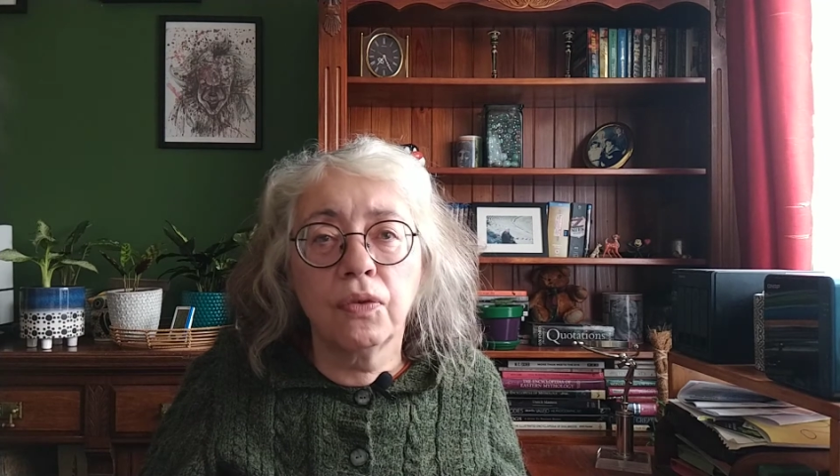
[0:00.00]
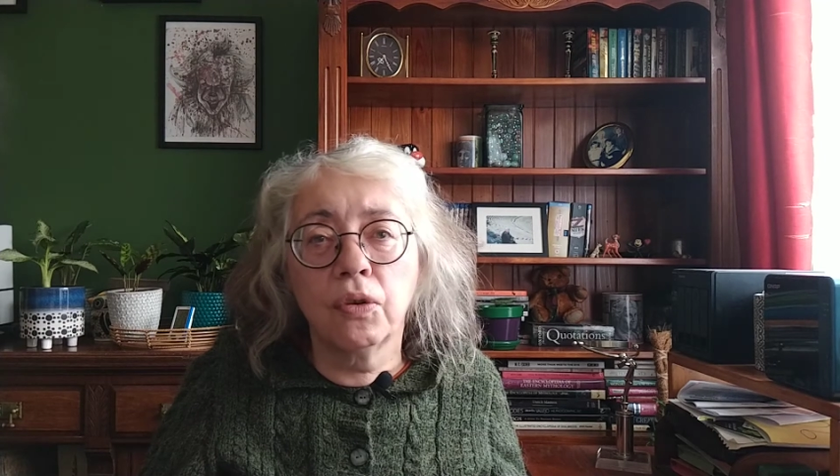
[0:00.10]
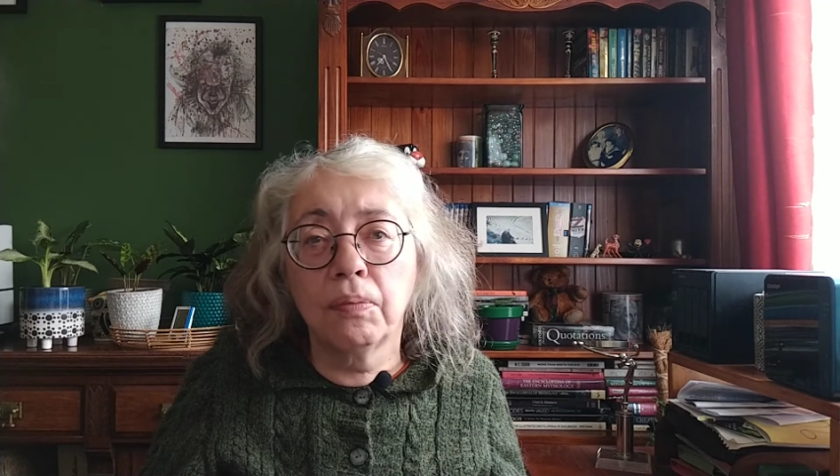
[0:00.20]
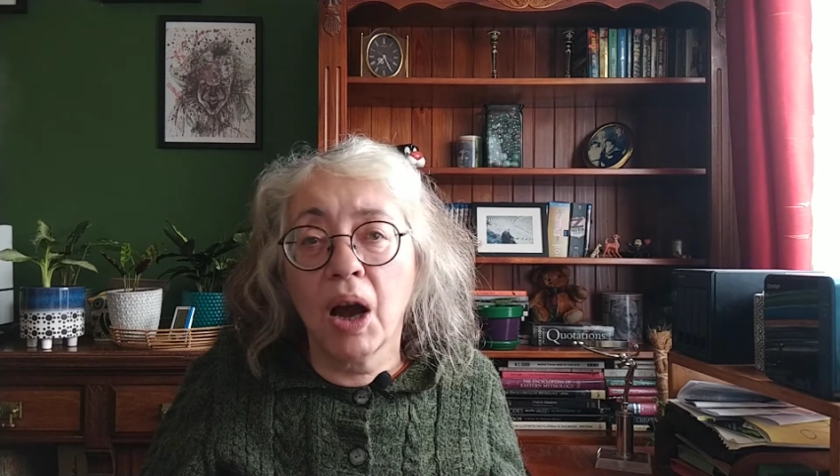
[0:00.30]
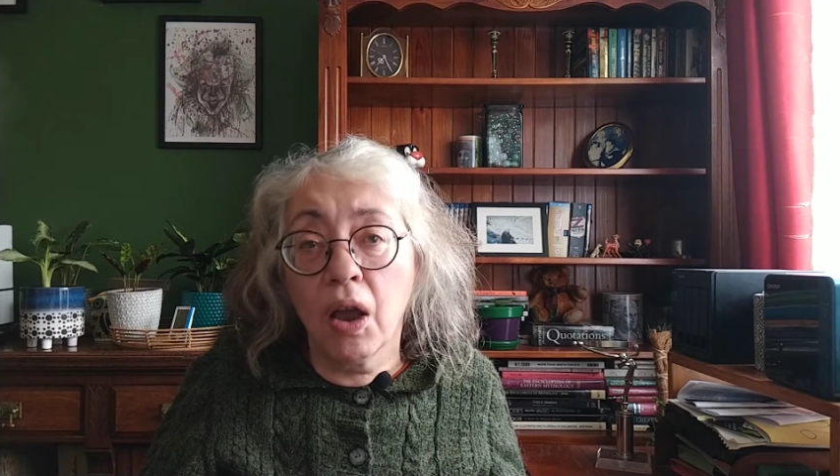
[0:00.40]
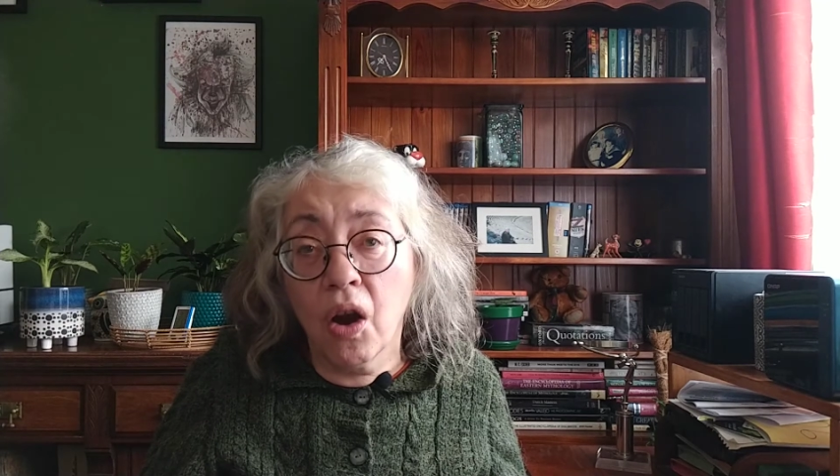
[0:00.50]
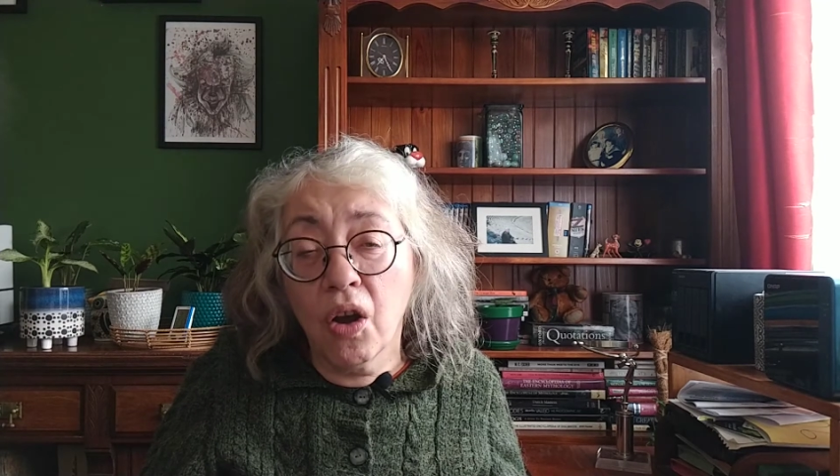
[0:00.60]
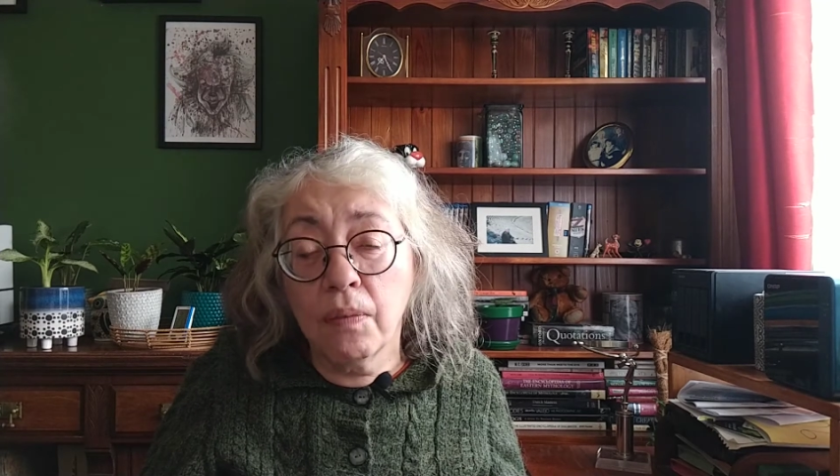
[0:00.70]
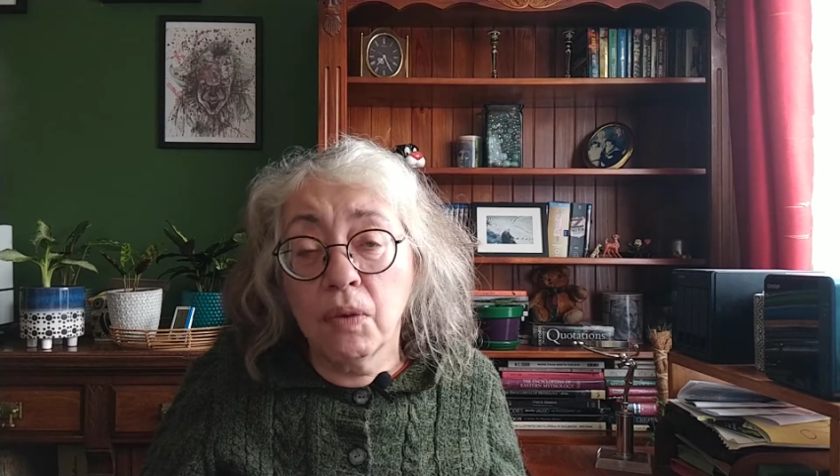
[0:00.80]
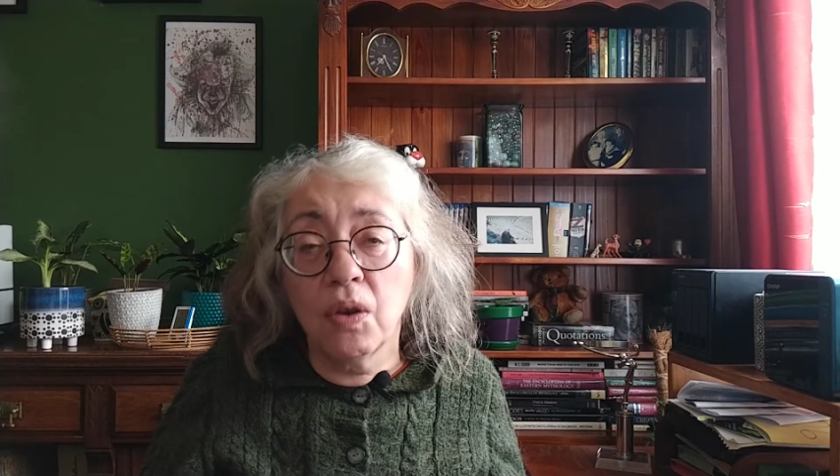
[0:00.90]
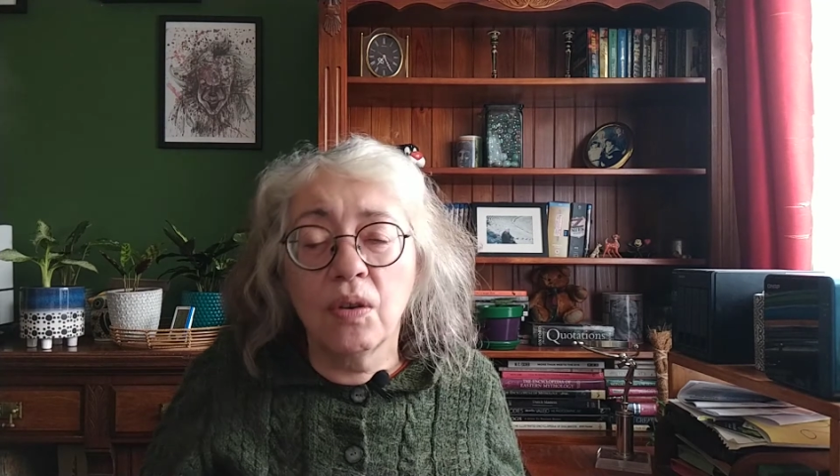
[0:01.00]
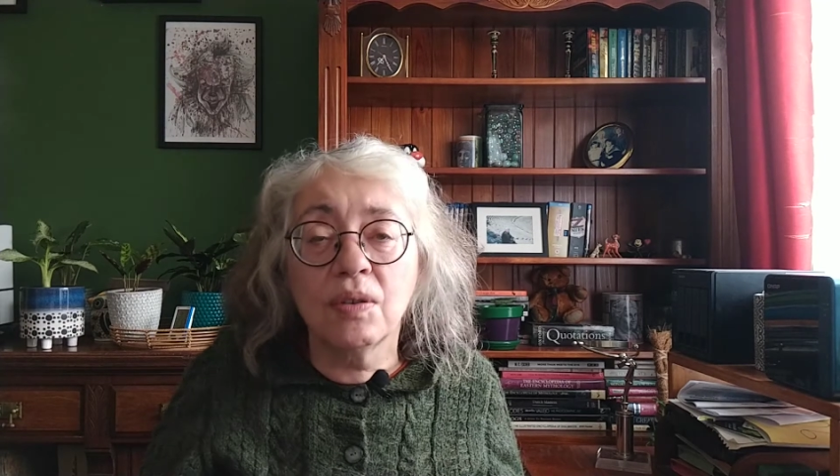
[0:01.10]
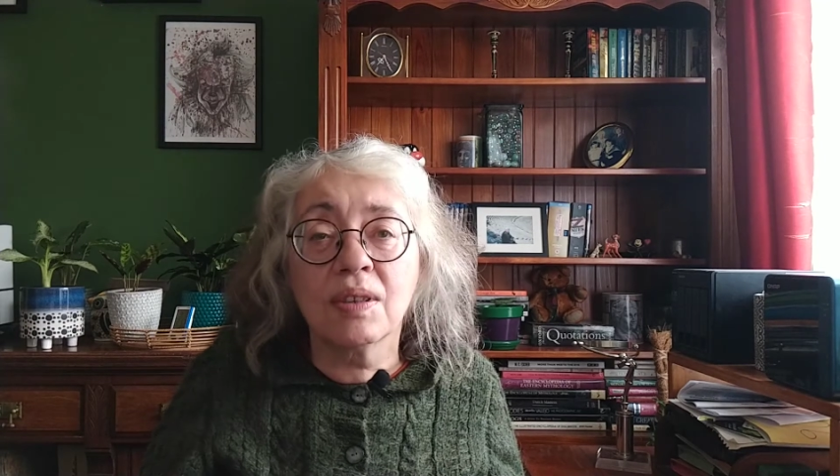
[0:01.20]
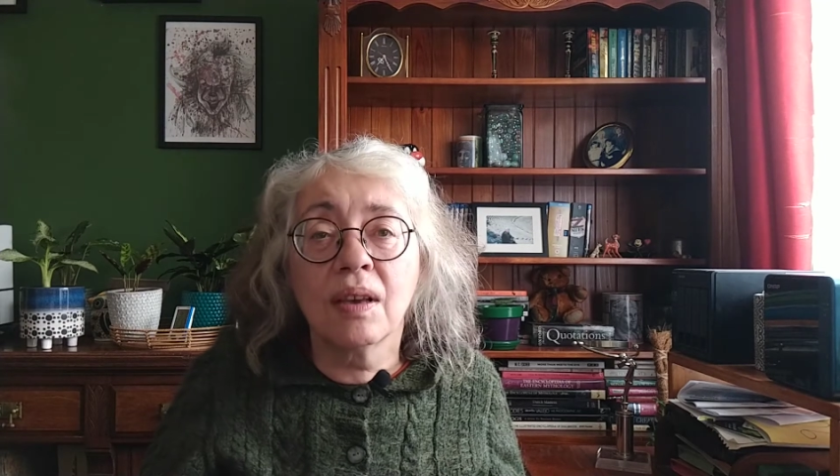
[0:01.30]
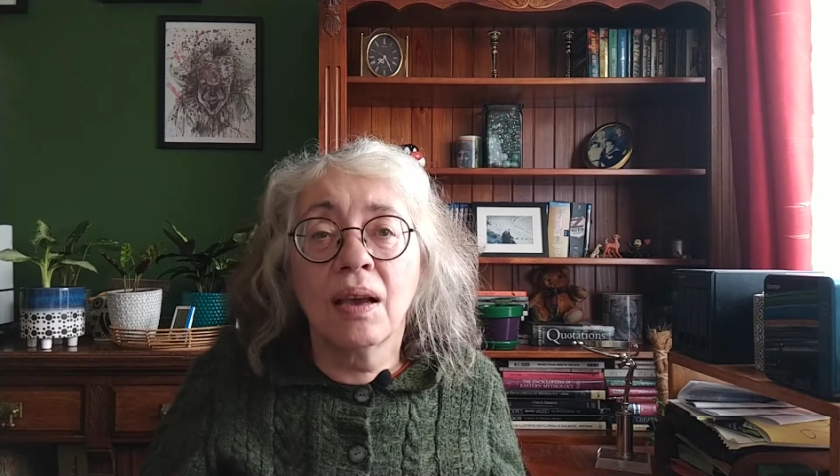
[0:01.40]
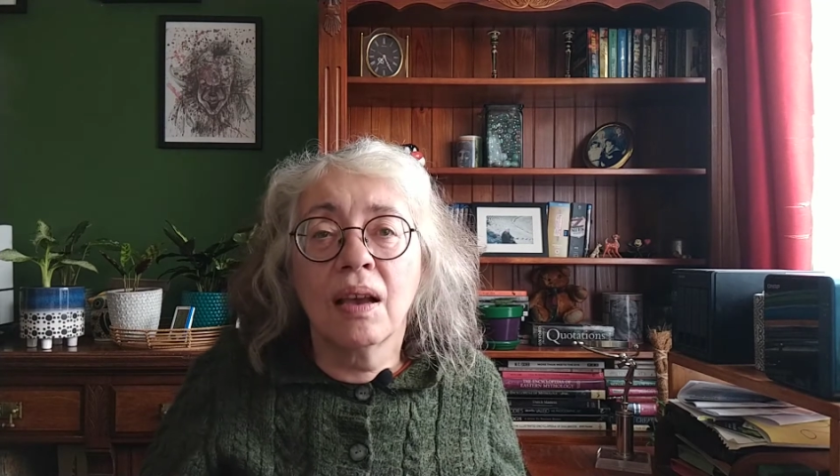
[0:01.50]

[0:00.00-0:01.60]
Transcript: for my home use.